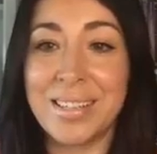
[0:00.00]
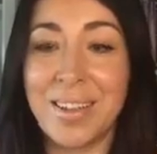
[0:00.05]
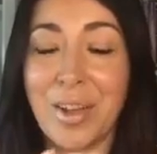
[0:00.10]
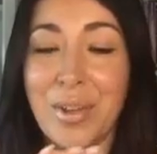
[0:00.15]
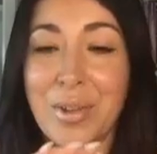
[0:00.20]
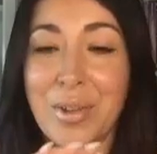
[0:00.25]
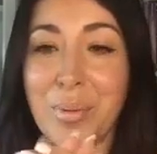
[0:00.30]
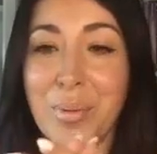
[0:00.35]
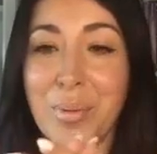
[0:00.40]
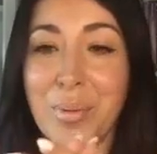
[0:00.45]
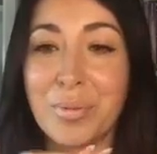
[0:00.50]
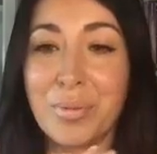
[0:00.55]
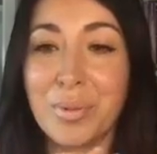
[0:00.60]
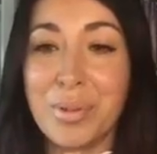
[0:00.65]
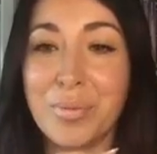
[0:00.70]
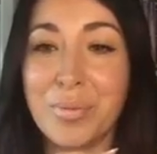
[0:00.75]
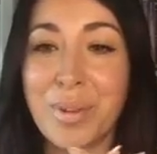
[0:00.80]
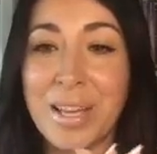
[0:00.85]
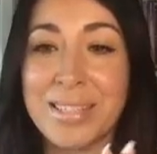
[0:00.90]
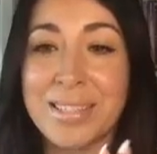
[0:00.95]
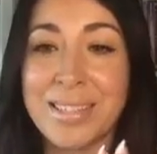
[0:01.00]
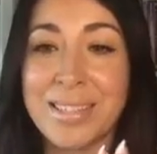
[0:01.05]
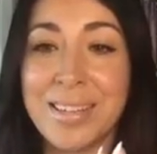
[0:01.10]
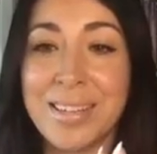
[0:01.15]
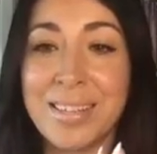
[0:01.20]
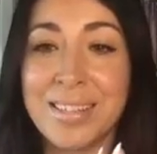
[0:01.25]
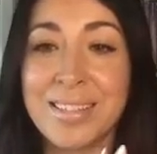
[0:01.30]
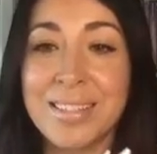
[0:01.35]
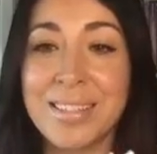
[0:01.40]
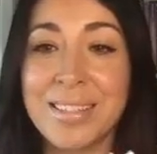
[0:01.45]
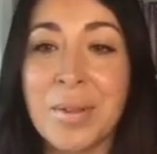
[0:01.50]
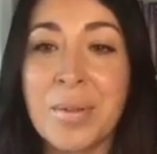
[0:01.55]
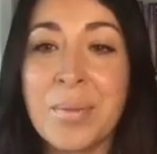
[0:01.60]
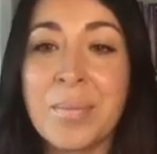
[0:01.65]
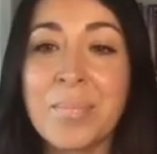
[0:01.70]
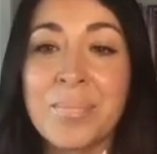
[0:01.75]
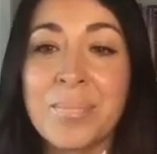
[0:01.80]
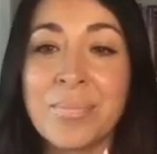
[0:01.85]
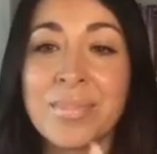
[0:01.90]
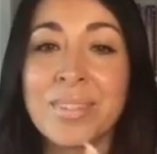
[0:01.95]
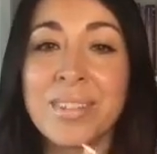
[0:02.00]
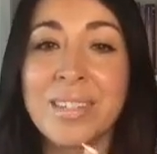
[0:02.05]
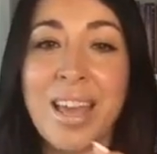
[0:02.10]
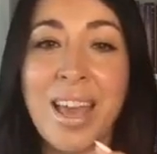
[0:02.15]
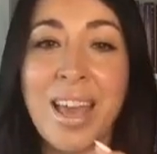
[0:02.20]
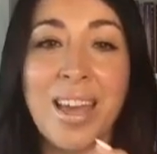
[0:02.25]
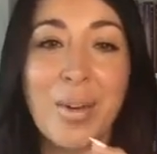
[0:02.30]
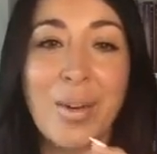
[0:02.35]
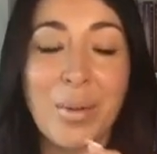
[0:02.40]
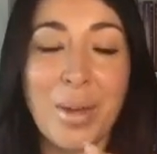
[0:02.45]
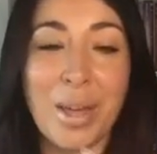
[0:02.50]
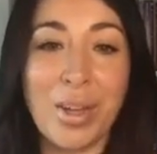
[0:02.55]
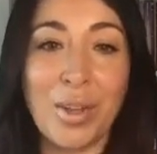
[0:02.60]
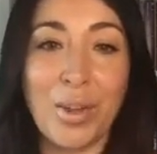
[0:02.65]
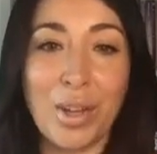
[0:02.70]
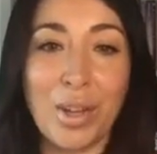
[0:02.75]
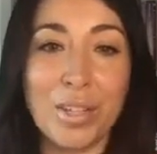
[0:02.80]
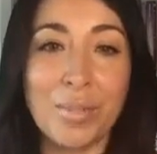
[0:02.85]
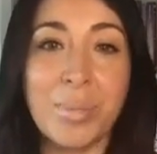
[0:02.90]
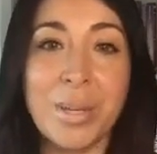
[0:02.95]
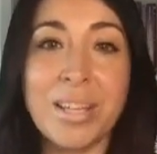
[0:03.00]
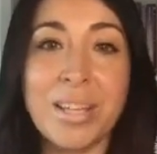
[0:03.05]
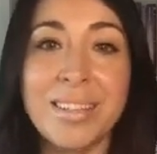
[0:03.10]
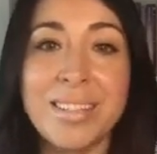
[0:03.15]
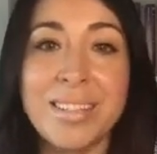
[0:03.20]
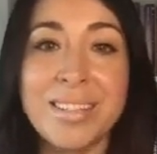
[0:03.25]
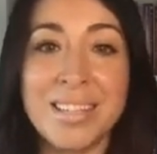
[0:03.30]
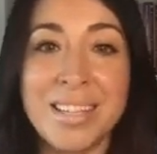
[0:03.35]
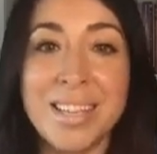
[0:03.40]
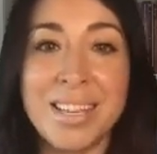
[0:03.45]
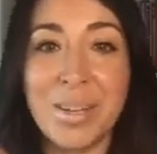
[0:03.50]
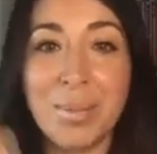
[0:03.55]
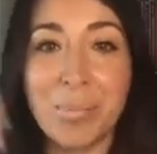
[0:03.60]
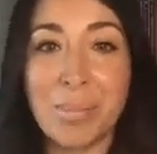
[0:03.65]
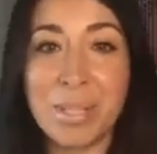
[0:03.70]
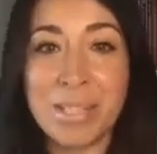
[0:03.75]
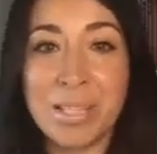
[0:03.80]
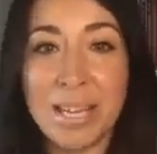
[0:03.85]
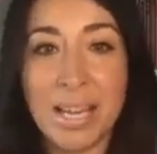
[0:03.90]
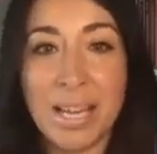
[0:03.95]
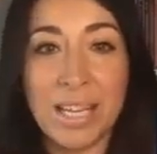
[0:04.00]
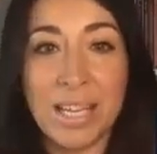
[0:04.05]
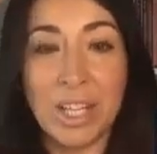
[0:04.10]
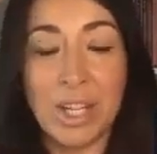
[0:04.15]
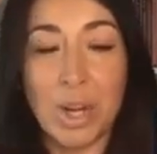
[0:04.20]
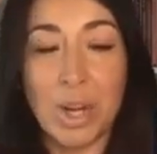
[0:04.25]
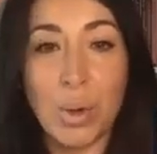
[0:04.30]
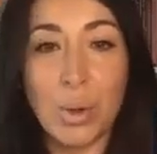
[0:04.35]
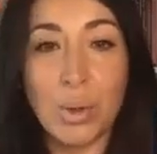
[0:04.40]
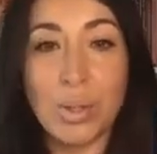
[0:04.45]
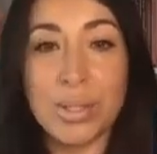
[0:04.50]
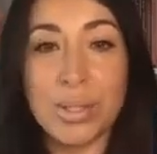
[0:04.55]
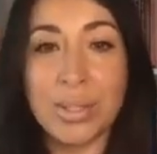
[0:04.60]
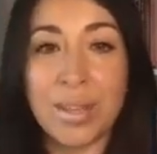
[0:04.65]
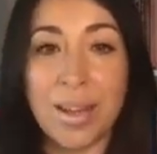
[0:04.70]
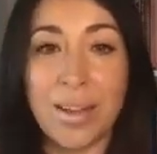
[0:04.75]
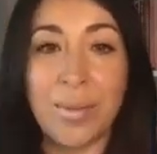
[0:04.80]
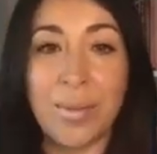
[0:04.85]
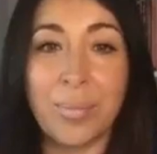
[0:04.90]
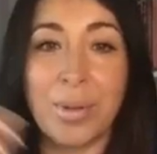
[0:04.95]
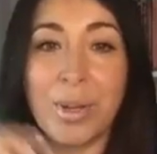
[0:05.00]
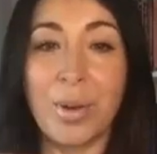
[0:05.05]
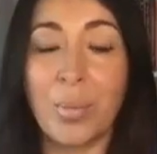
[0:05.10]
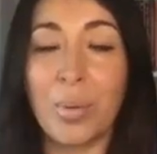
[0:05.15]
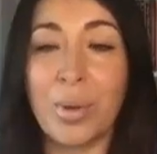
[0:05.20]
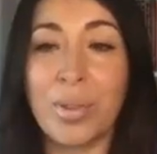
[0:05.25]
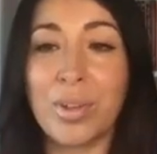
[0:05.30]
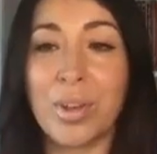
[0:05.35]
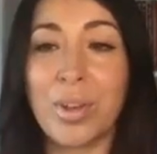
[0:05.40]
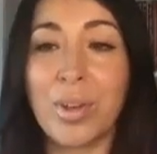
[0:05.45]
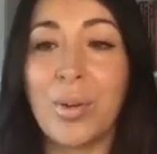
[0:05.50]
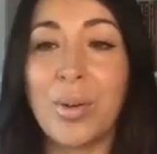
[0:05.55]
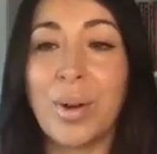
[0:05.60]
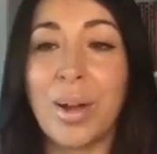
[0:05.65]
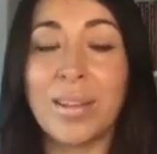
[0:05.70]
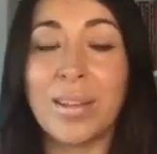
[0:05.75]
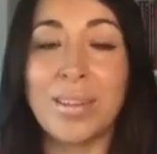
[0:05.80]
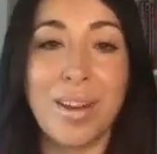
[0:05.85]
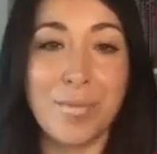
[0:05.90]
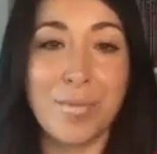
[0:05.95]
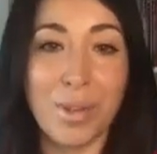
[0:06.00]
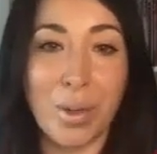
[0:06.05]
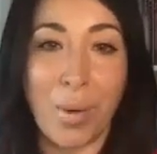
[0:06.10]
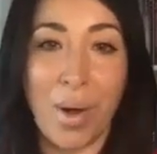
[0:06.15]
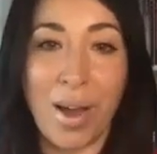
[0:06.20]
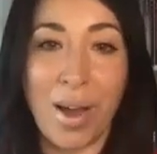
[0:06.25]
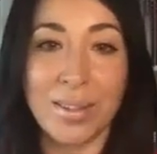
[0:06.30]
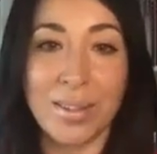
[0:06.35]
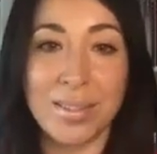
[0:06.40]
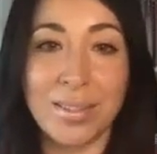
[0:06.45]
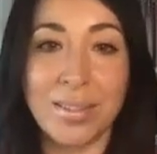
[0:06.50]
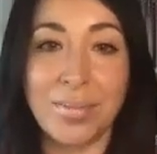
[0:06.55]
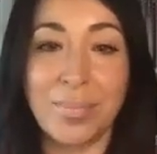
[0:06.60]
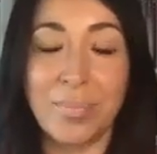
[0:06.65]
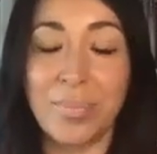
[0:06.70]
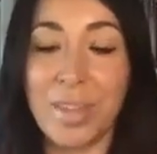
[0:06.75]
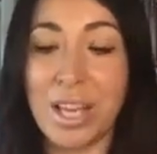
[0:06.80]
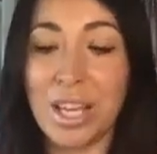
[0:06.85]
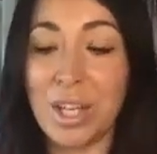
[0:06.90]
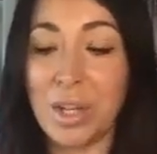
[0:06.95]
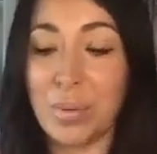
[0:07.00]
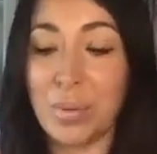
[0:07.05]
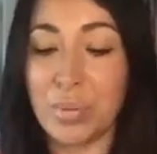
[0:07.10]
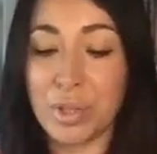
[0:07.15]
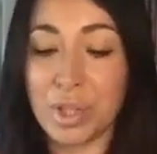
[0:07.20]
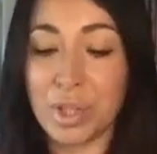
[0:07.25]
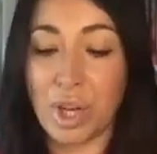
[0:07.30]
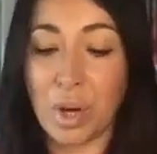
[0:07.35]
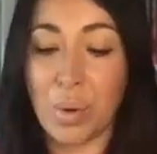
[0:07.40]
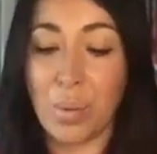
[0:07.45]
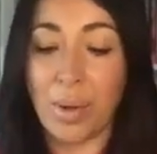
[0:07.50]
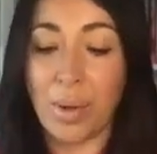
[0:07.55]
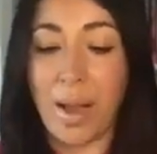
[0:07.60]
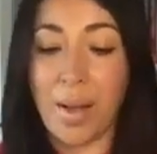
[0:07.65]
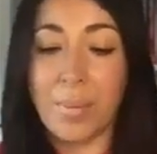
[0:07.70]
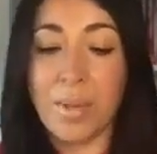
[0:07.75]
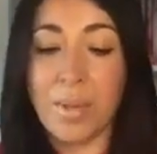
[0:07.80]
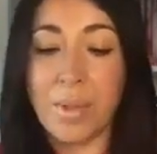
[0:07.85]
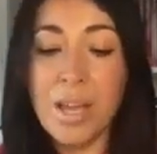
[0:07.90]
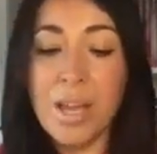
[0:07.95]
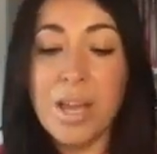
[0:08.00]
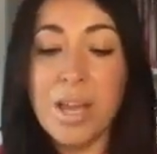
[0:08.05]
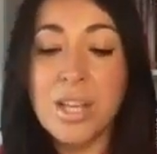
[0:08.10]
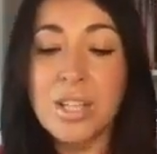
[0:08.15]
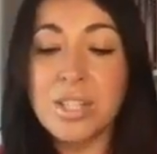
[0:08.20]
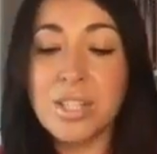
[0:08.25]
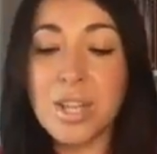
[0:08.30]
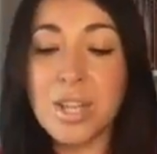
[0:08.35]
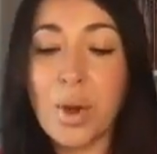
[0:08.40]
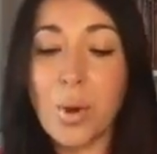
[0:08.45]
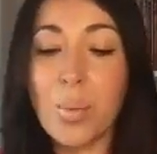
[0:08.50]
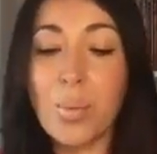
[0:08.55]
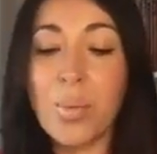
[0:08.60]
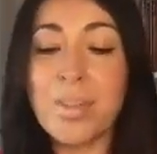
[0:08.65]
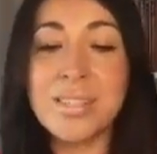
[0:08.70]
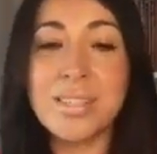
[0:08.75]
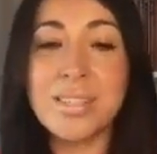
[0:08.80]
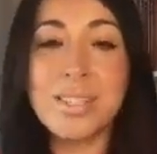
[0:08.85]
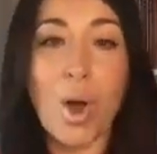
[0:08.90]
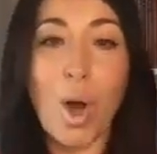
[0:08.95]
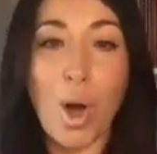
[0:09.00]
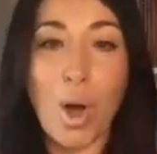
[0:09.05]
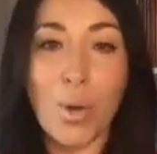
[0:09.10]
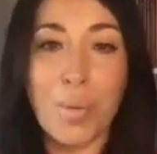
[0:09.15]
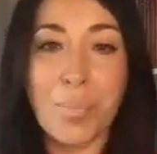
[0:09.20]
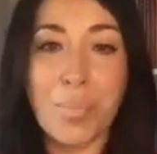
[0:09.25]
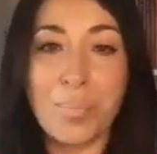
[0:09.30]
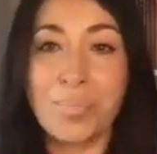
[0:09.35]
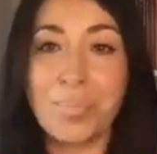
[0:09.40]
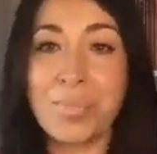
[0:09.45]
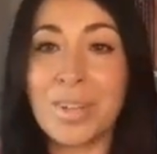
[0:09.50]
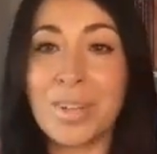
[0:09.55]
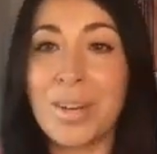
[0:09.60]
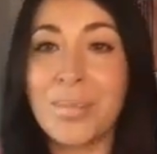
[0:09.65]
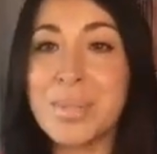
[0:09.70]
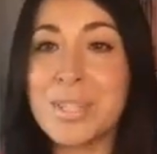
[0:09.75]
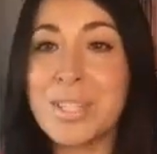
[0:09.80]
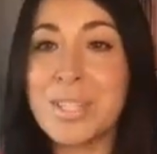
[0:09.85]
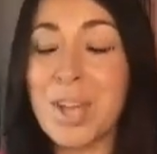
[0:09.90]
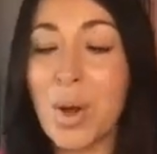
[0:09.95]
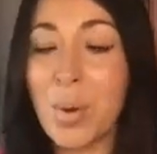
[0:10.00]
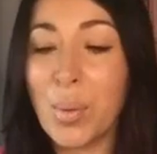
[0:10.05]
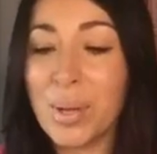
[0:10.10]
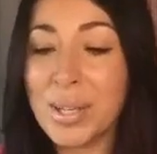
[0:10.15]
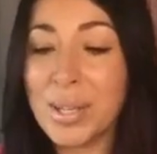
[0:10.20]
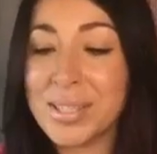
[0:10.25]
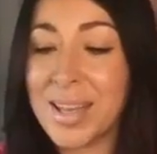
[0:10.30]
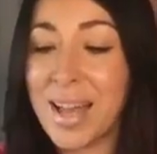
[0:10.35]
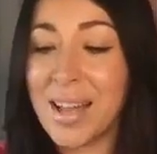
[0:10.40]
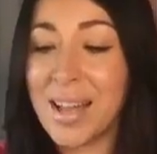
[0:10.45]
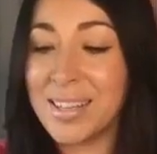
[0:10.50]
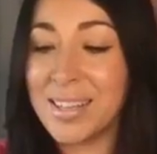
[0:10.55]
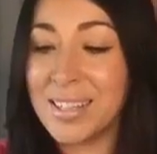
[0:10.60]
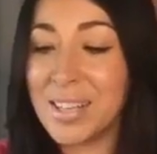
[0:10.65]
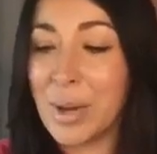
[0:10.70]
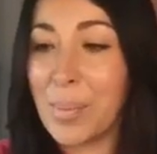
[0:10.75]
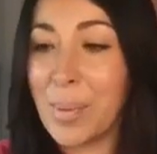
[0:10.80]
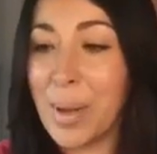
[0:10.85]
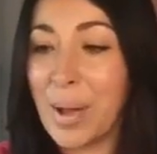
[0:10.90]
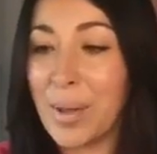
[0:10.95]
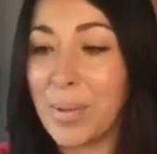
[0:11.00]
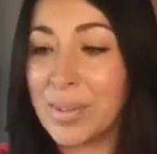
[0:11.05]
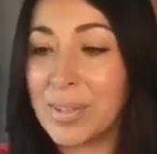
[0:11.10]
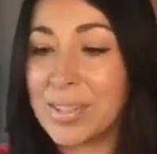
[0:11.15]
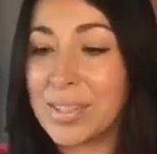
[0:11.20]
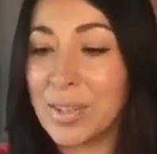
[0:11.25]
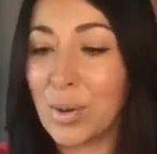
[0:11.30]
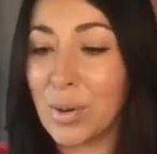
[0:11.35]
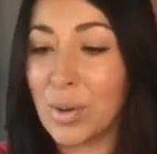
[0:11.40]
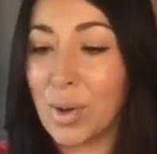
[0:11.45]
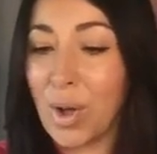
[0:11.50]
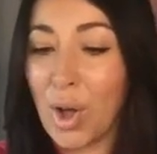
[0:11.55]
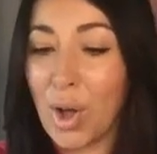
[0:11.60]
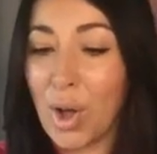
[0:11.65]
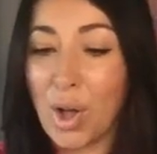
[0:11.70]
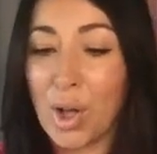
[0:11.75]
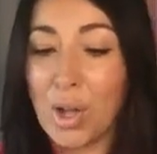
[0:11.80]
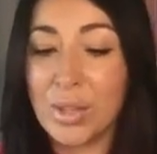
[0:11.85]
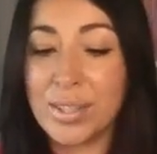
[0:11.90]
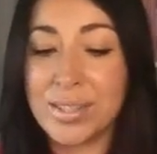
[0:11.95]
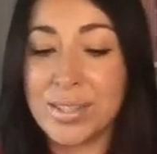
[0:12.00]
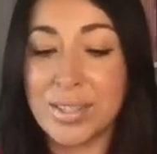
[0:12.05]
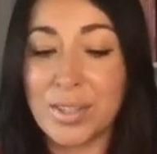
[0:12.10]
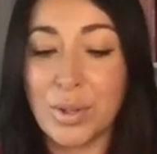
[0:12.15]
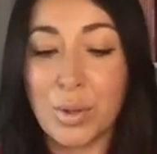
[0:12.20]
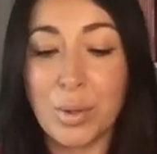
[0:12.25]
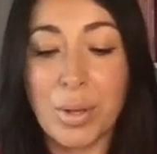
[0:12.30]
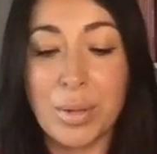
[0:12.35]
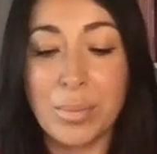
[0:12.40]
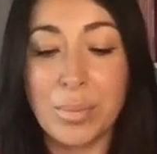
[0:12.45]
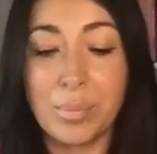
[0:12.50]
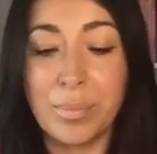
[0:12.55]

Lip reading: all your beautiful faces. Yay. Okay, good. Be listening, be taking notes. I am here with you. I love you guys. Thank you for showing up. So this call, I'm so excited about this little call, this little